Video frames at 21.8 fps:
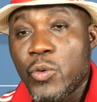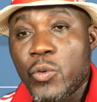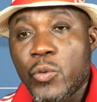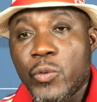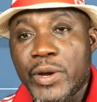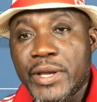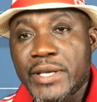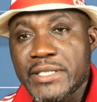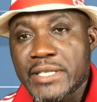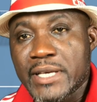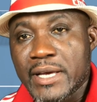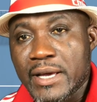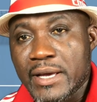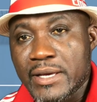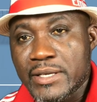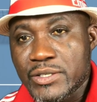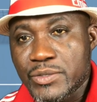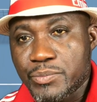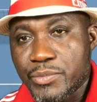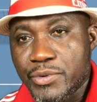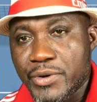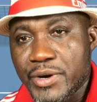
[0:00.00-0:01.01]
winter,
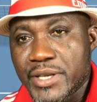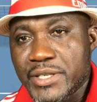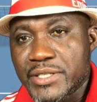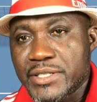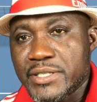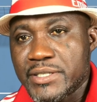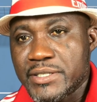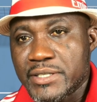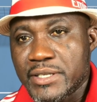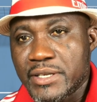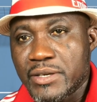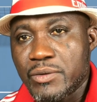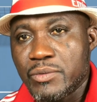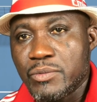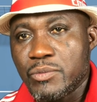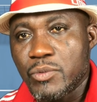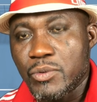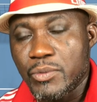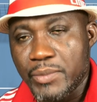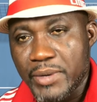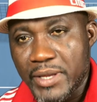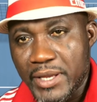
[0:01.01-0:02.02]
spring season
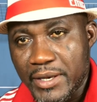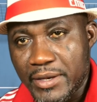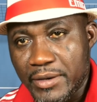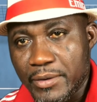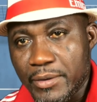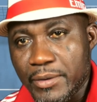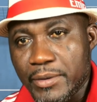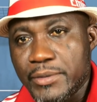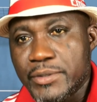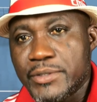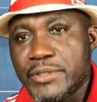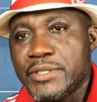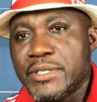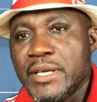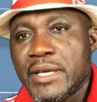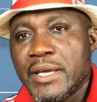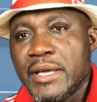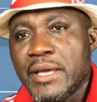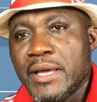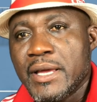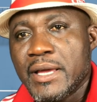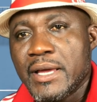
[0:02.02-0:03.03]
will be indoors,
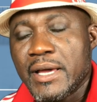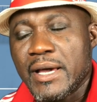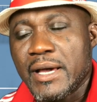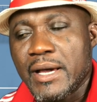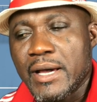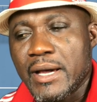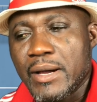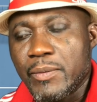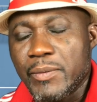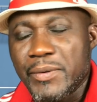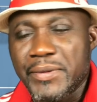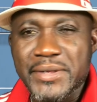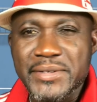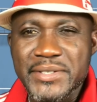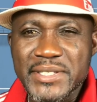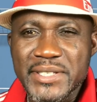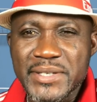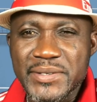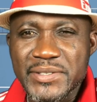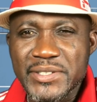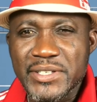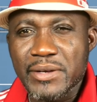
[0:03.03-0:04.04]
with the
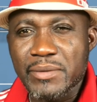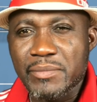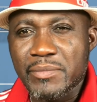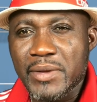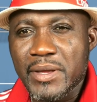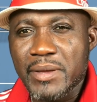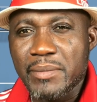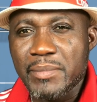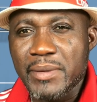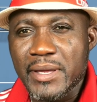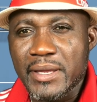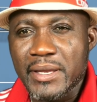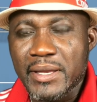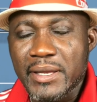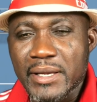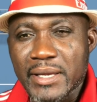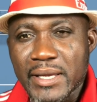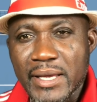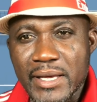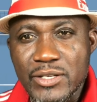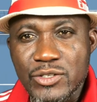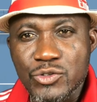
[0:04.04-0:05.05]
exception of maybe the
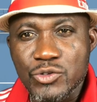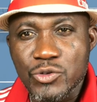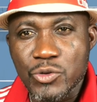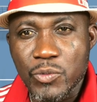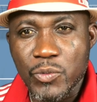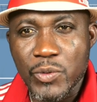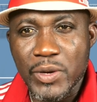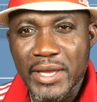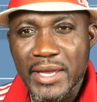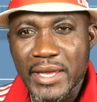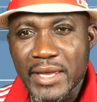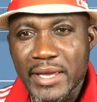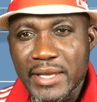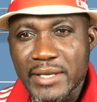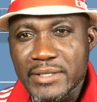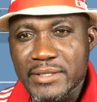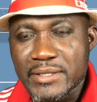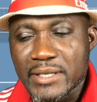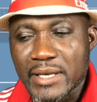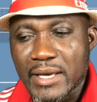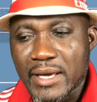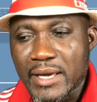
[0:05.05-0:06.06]
last 2
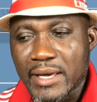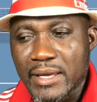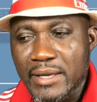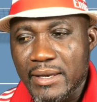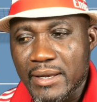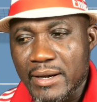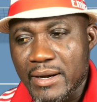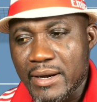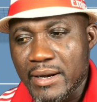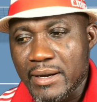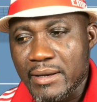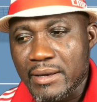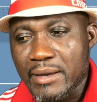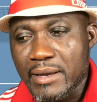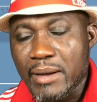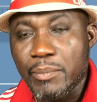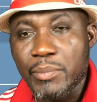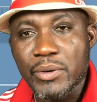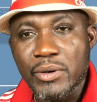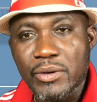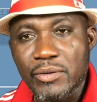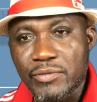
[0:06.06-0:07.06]
weekends. There are a
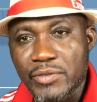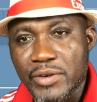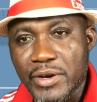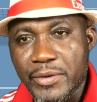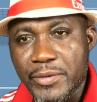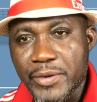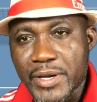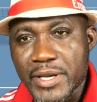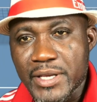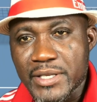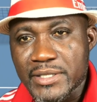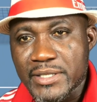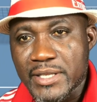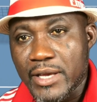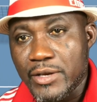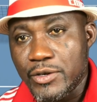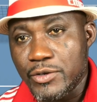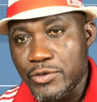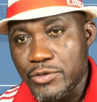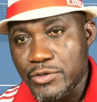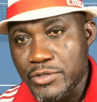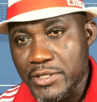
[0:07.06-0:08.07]
couple of areas
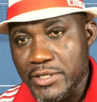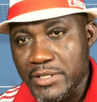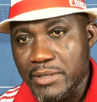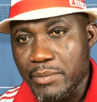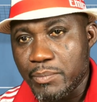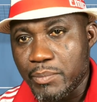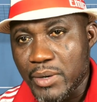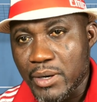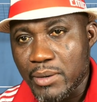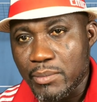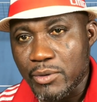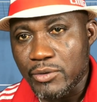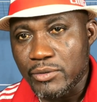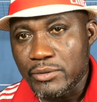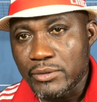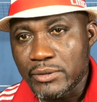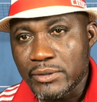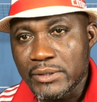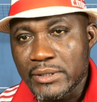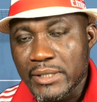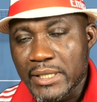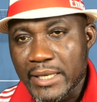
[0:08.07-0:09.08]
that uses the bubble,
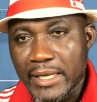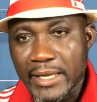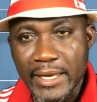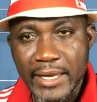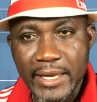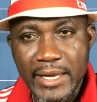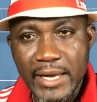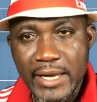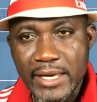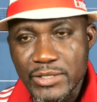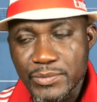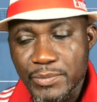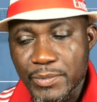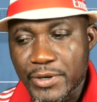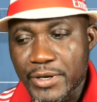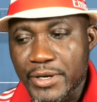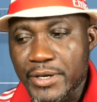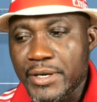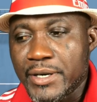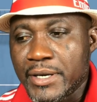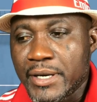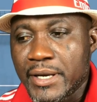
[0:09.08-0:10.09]
like
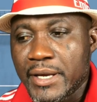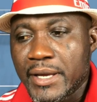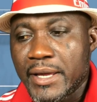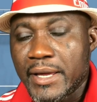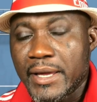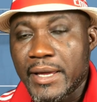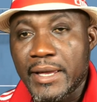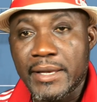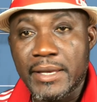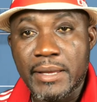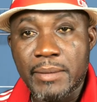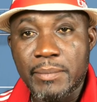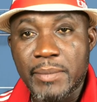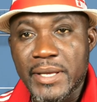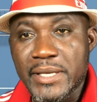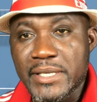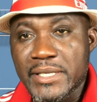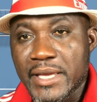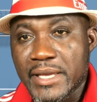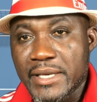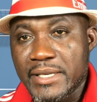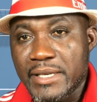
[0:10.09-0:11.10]
Ashburn, and they may
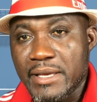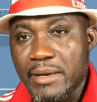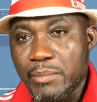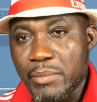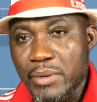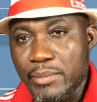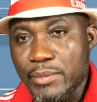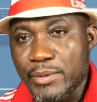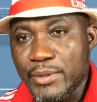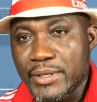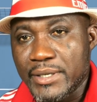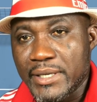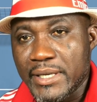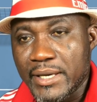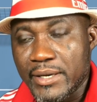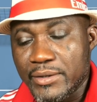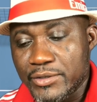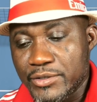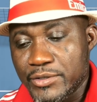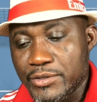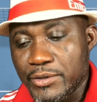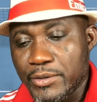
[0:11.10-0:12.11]
take their bubble
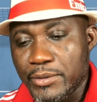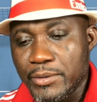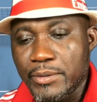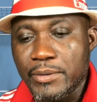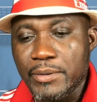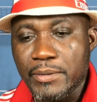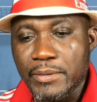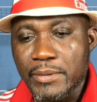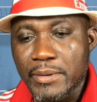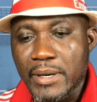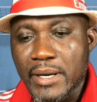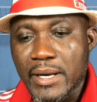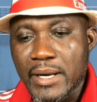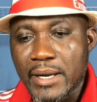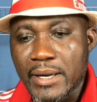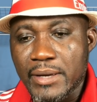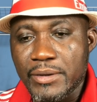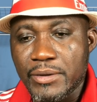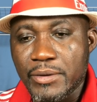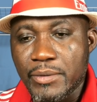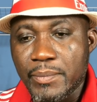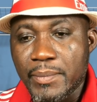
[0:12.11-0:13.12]
down, so
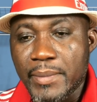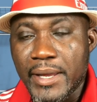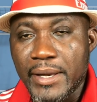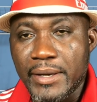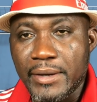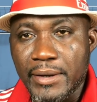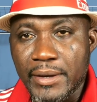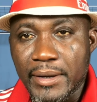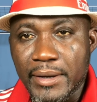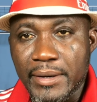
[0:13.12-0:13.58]
you may